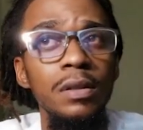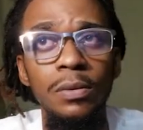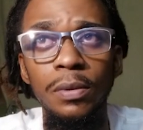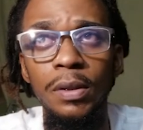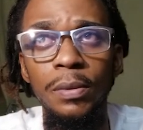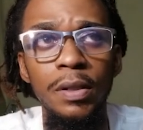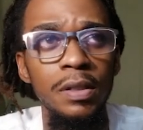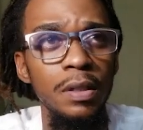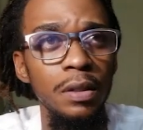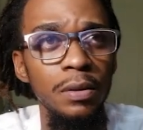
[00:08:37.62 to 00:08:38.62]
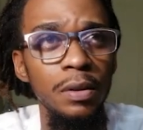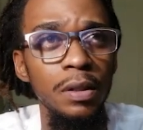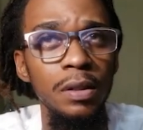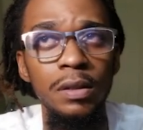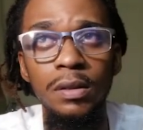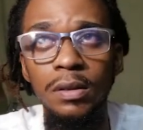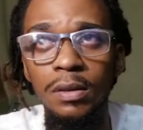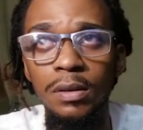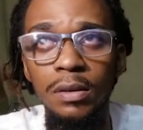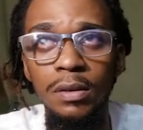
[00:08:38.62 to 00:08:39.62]
what, what is it loading?
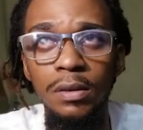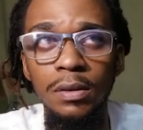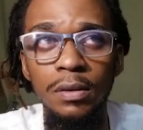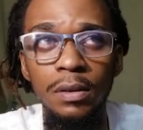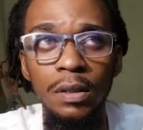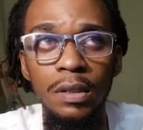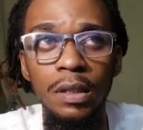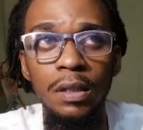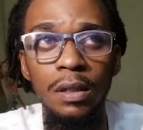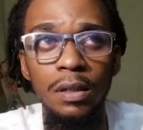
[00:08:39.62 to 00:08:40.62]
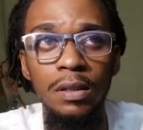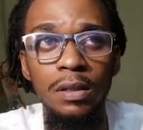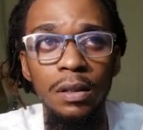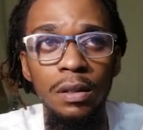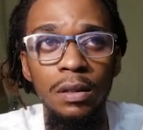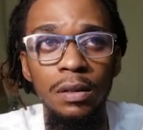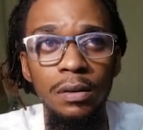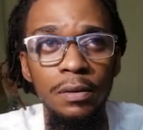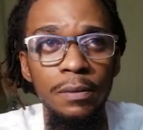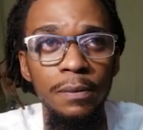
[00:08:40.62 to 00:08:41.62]
Let's click on it still.
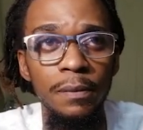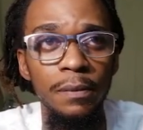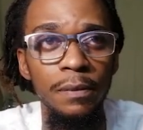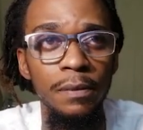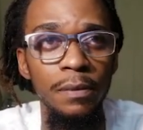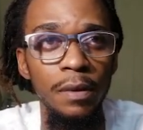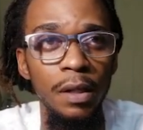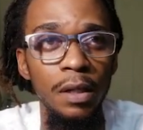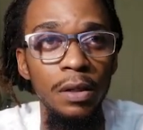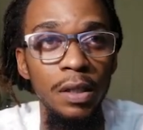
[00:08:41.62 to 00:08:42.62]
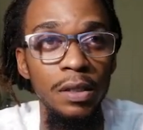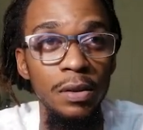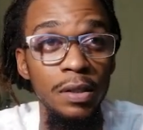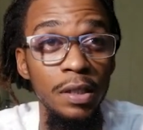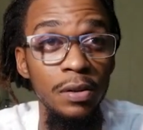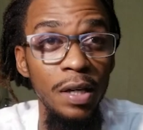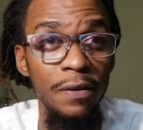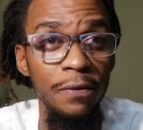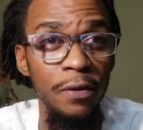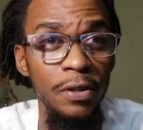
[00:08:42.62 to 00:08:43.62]
Okay, so it's saying you have
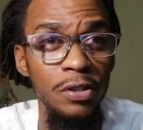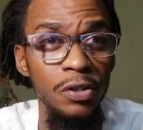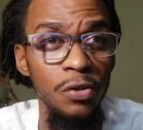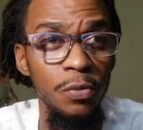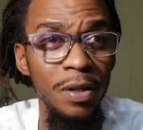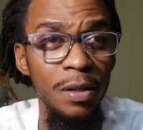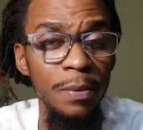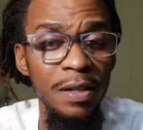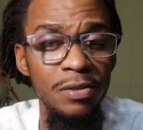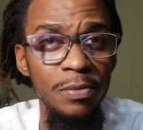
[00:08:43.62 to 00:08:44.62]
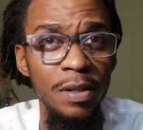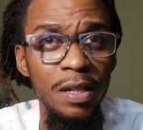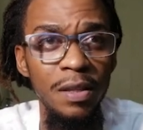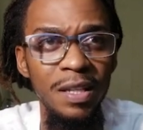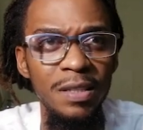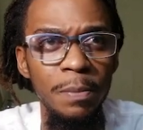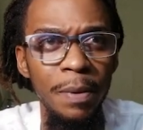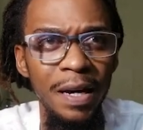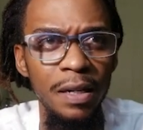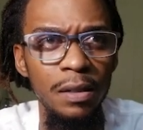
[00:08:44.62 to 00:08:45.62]
42 megabytes remaining. That's
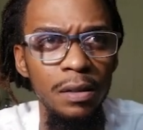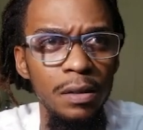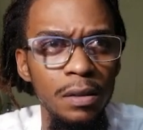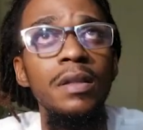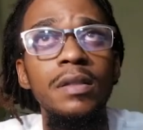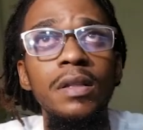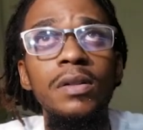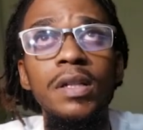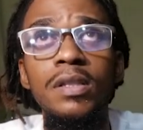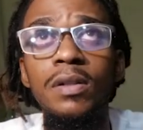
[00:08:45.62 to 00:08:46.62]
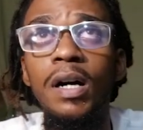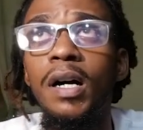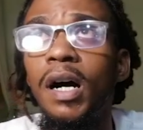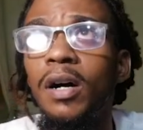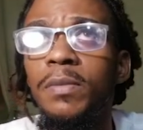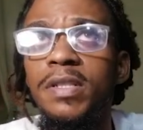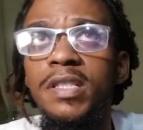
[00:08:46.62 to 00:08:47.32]
better. Okay, so uh, how much